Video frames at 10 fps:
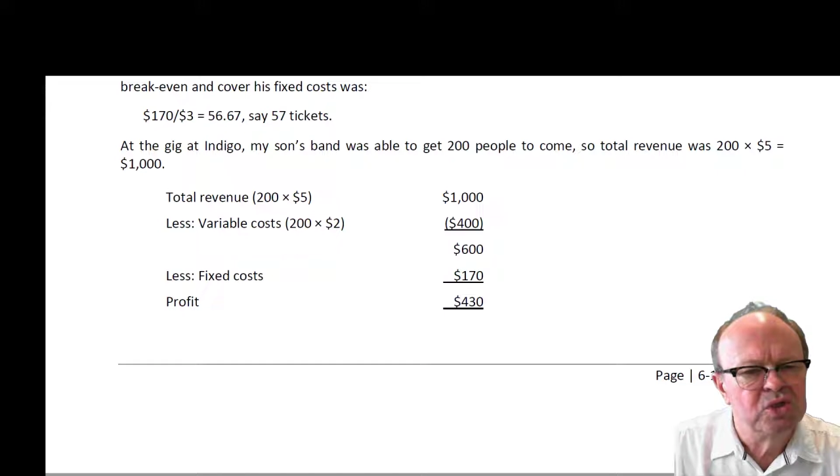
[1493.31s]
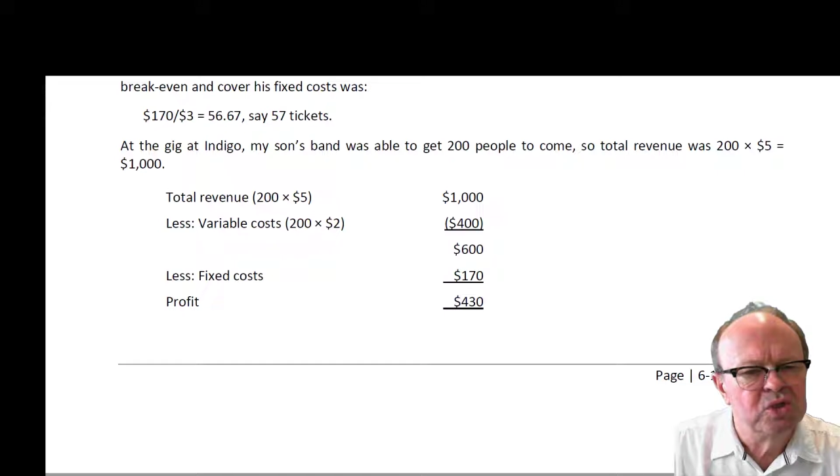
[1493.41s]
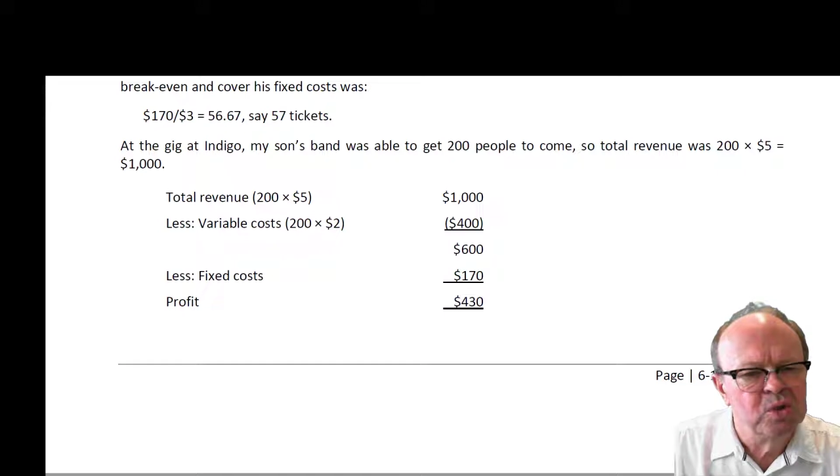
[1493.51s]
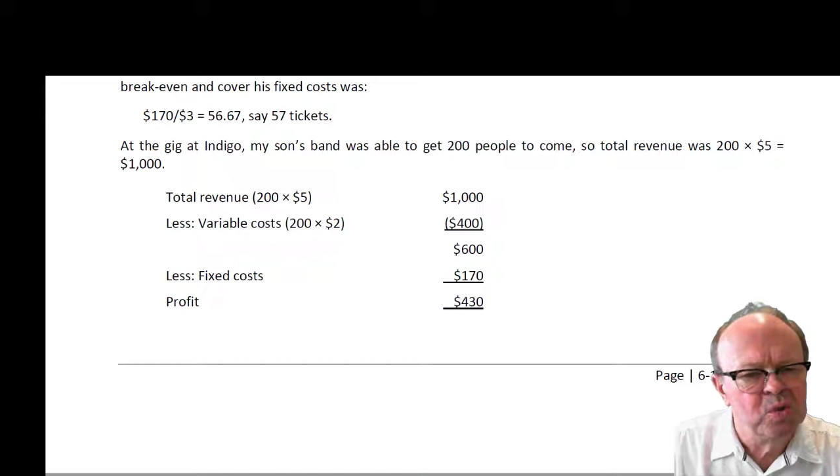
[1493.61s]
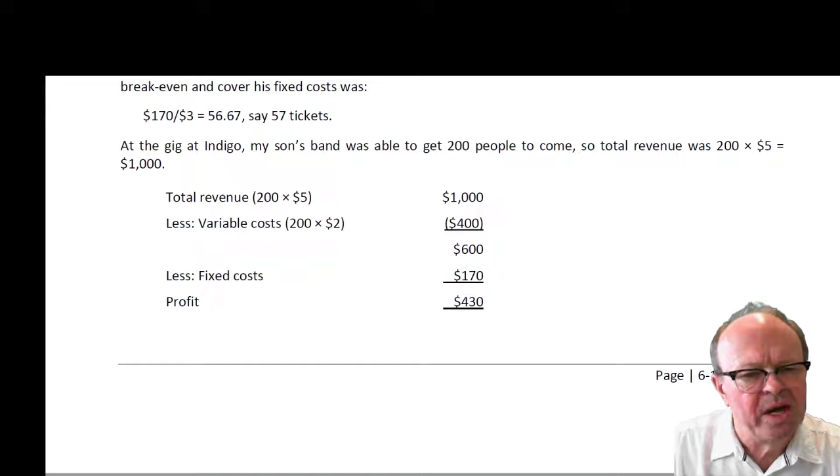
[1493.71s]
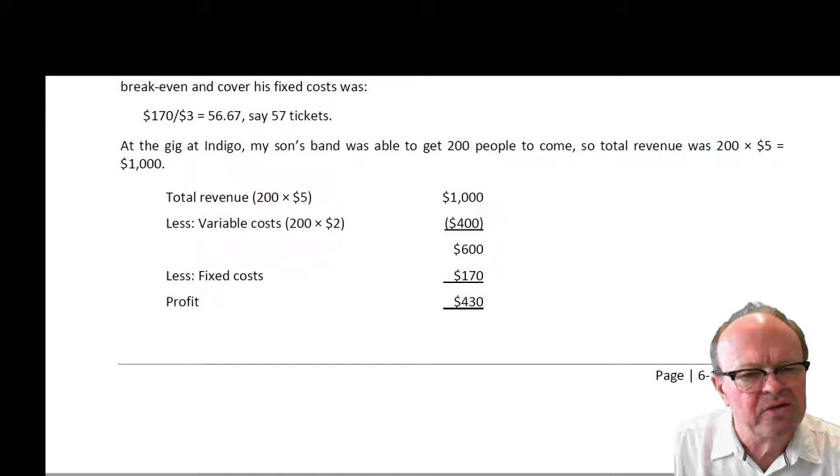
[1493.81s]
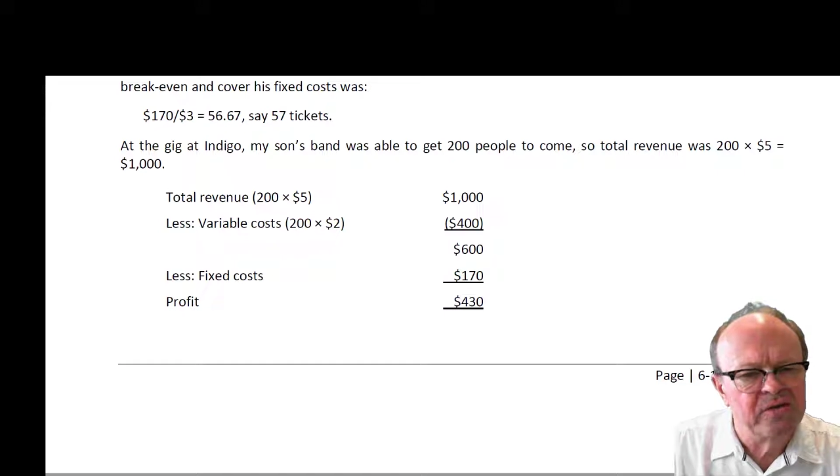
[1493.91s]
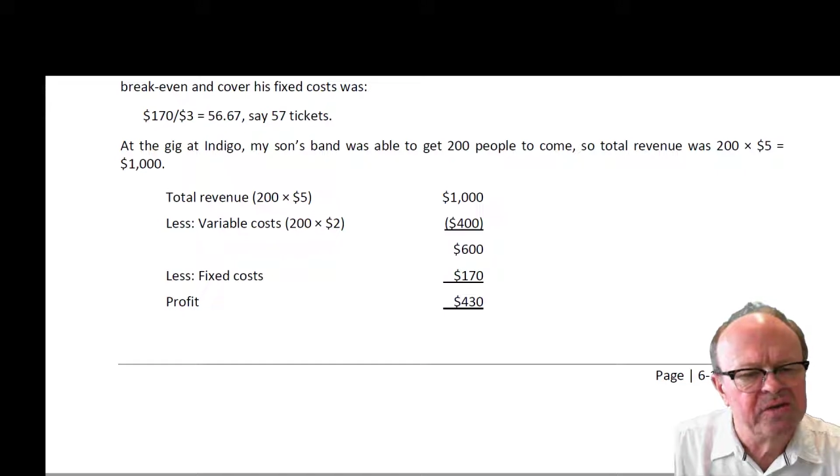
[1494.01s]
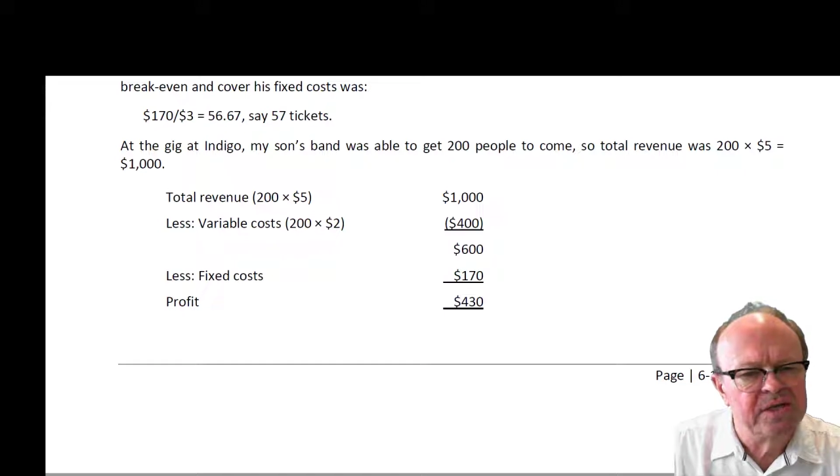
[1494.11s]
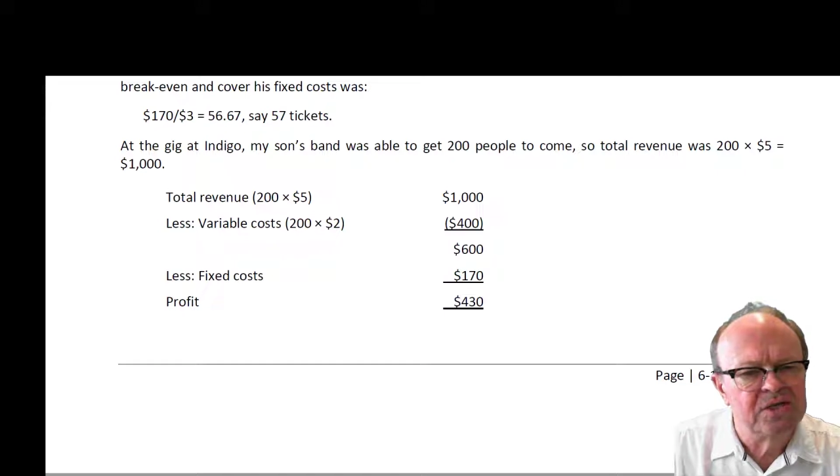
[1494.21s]

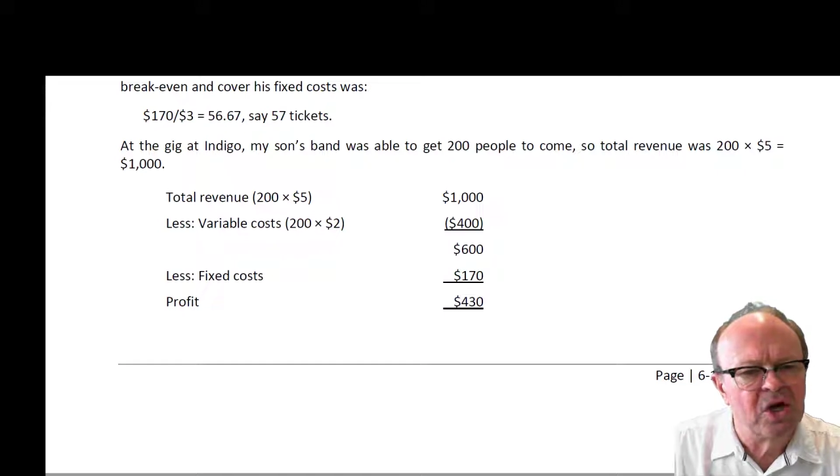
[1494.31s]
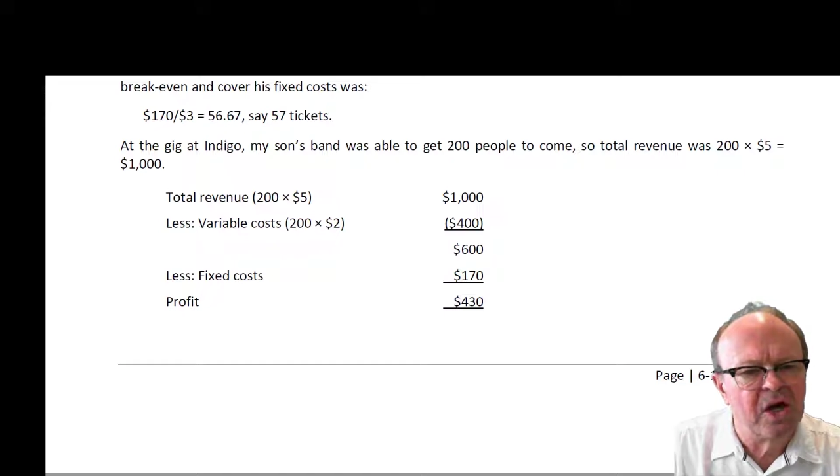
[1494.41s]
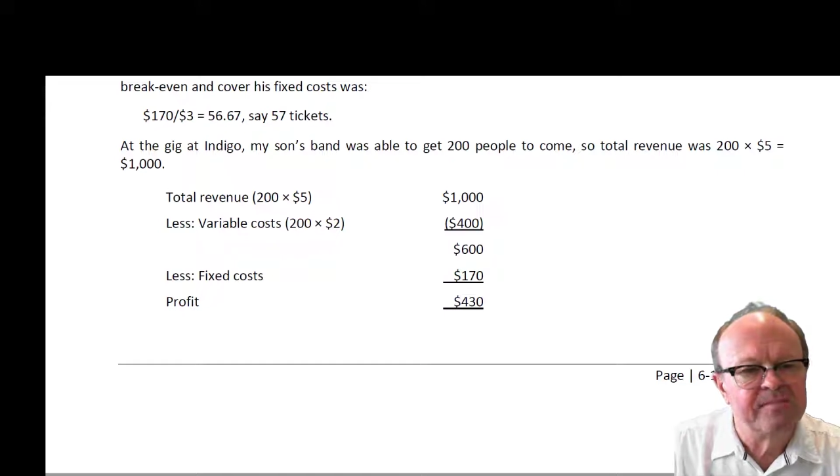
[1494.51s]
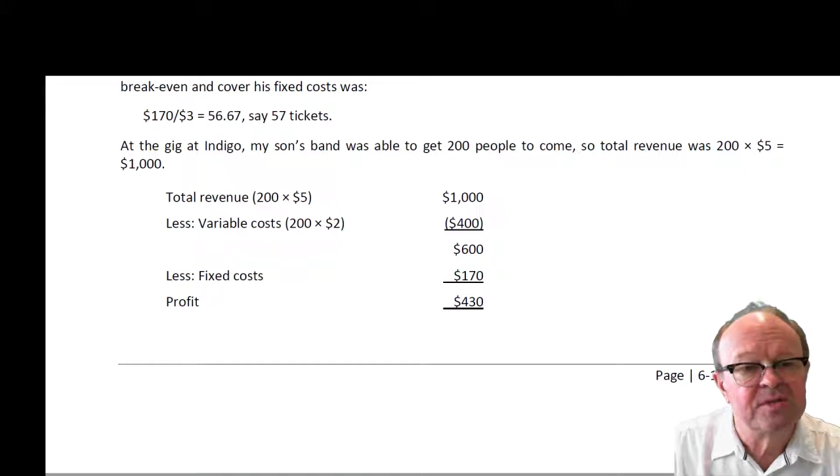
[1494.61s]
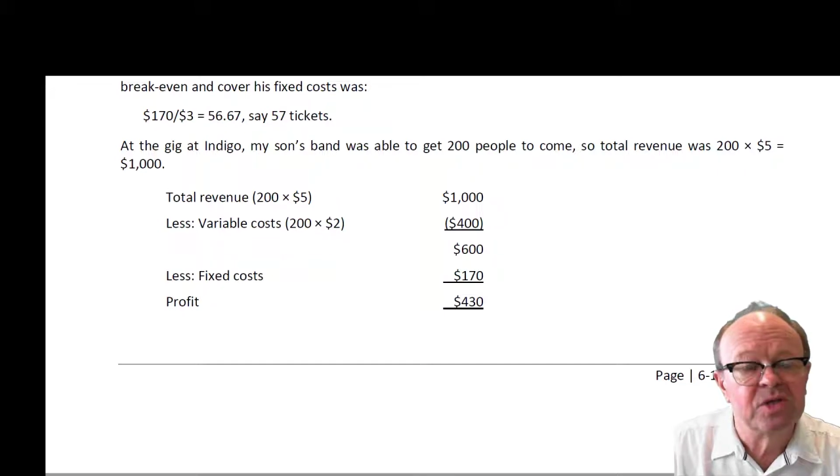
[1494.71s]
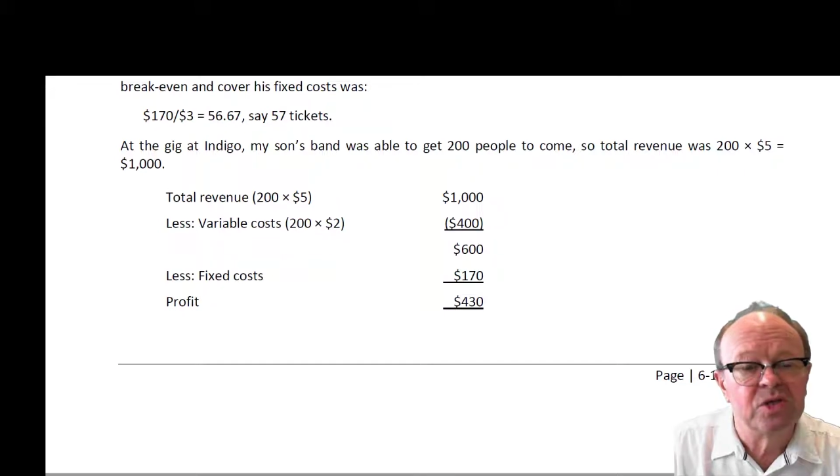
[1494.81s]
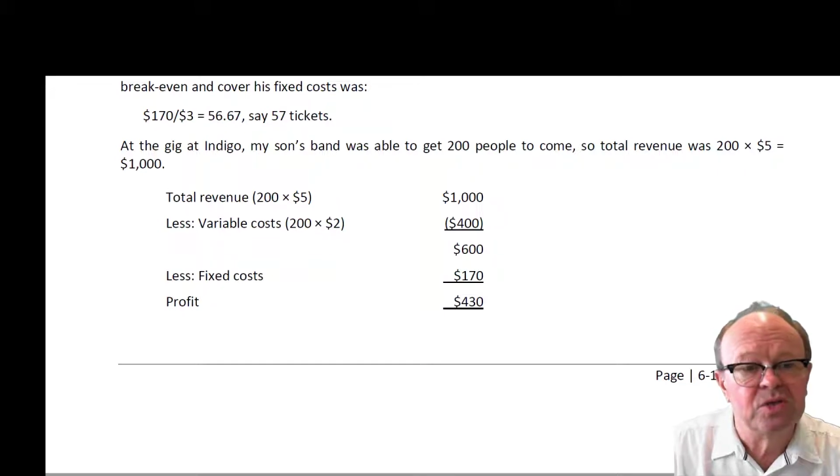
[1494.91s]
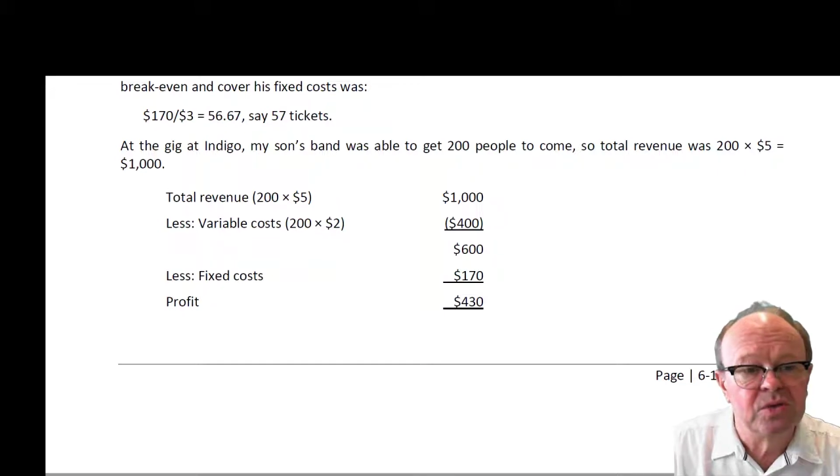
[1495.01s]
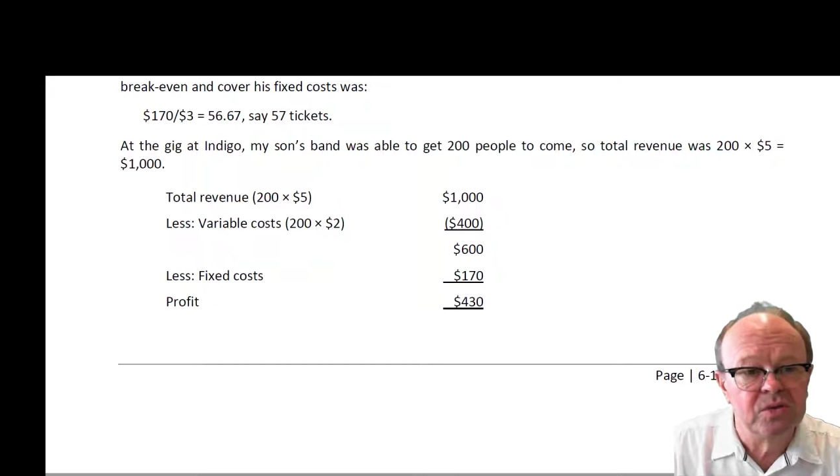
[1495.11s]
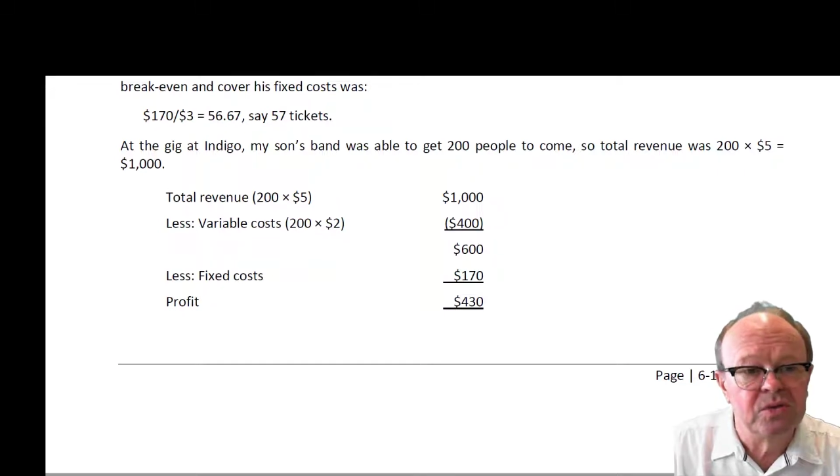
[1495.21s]
200 times
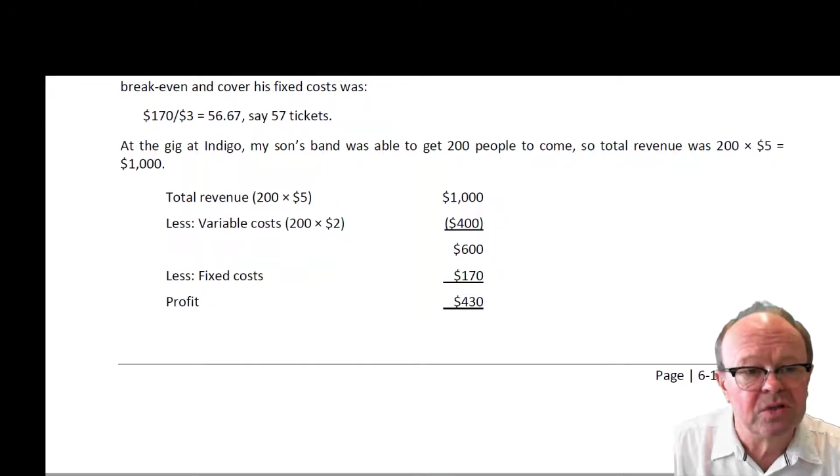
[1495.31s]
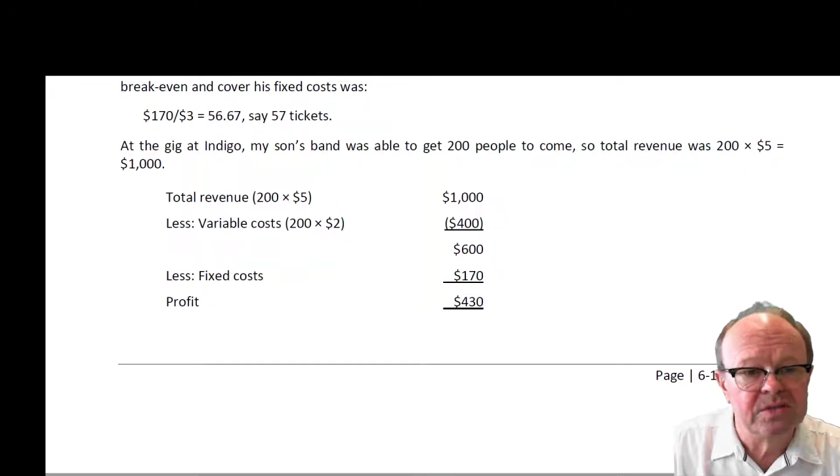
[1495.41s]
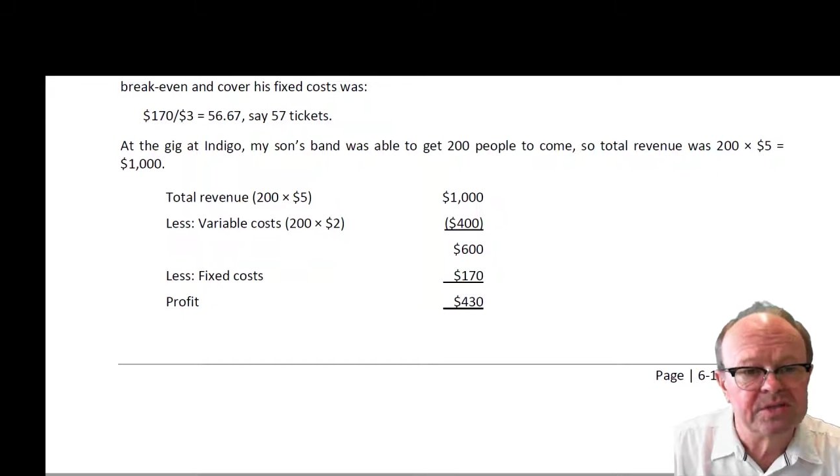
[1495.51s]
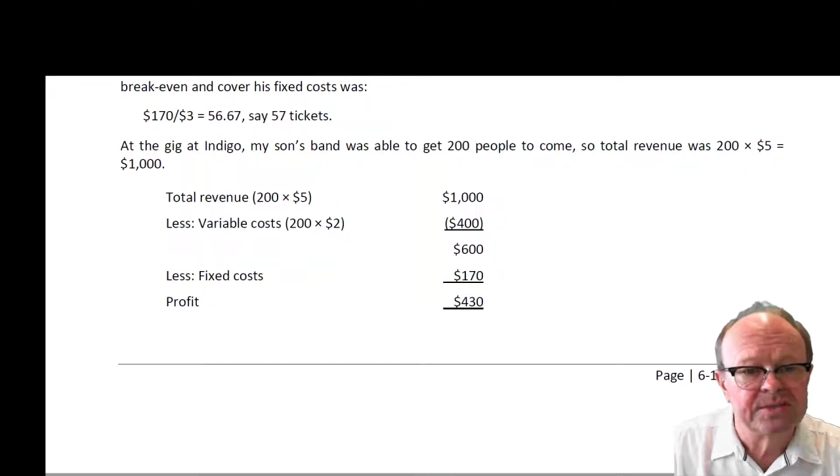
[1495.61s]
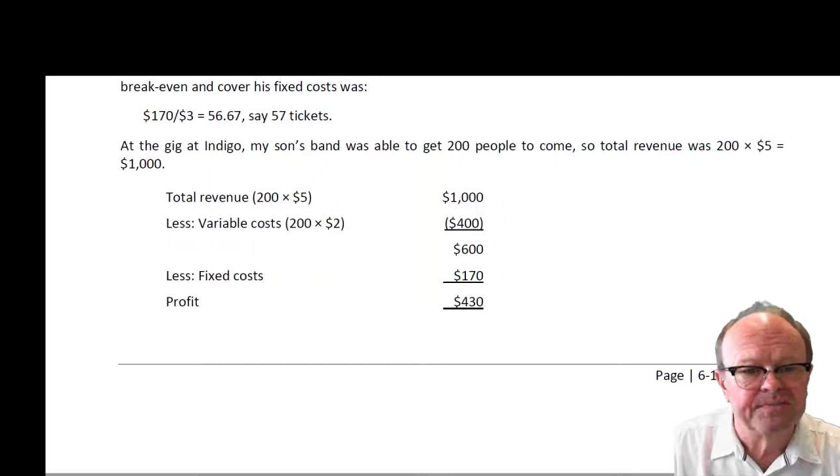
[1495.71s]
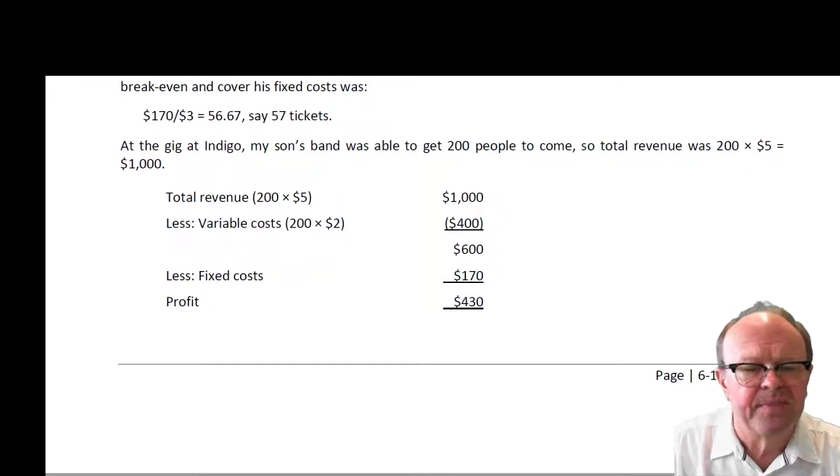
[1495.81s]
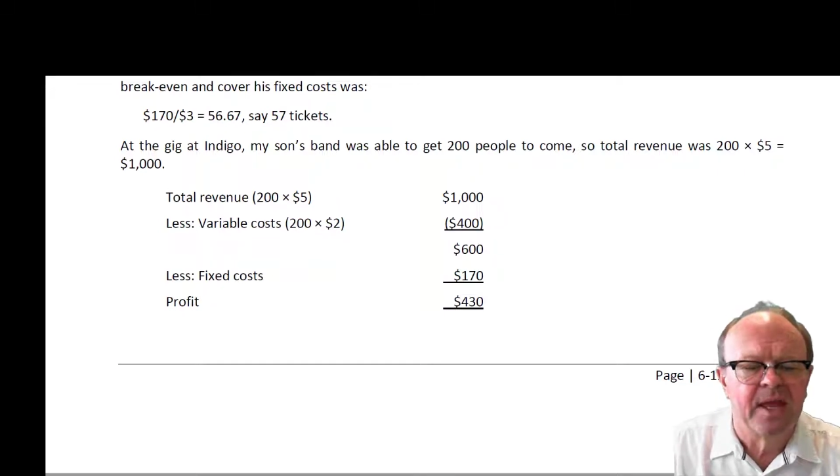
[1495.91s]
$2,